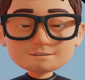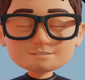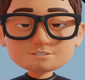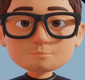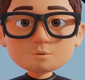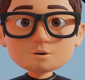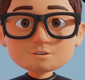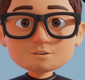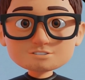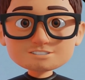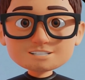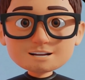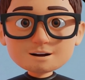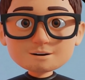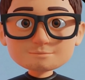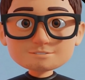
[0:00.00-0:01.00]
Smaller
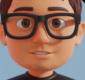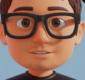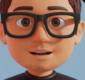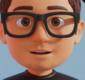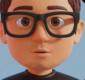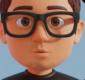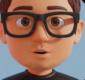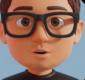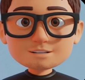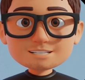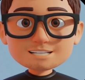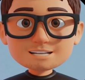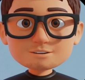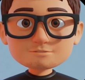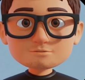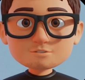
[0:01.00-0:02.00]
setups like 1
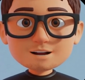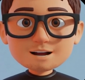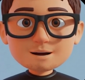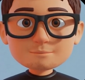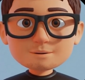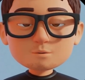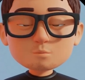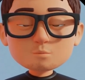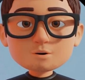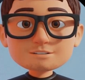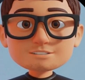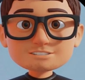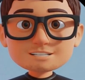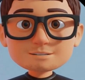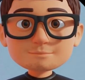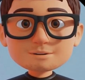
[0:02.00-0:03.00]
gig of RAM and 1
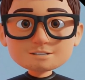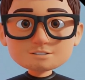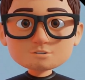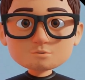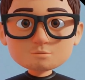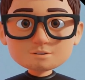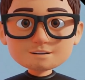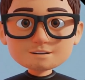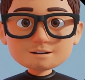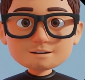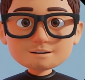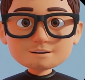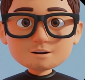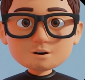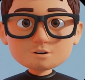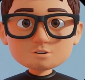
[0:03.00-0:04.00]
CPU
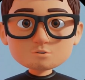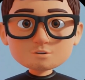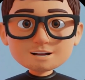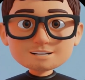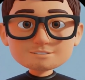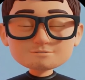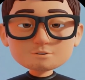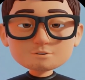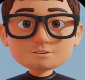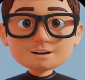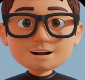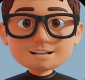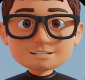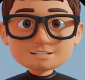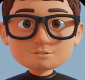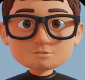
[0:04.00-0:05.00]
are great for
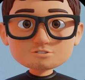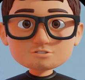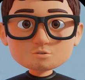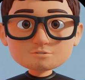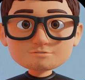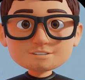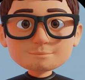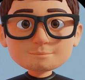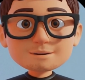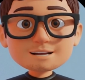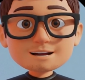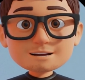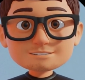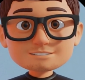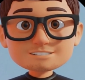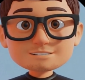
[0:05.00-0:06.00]
light use or
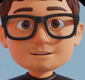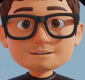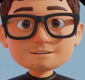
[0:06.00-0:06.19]
VPNs.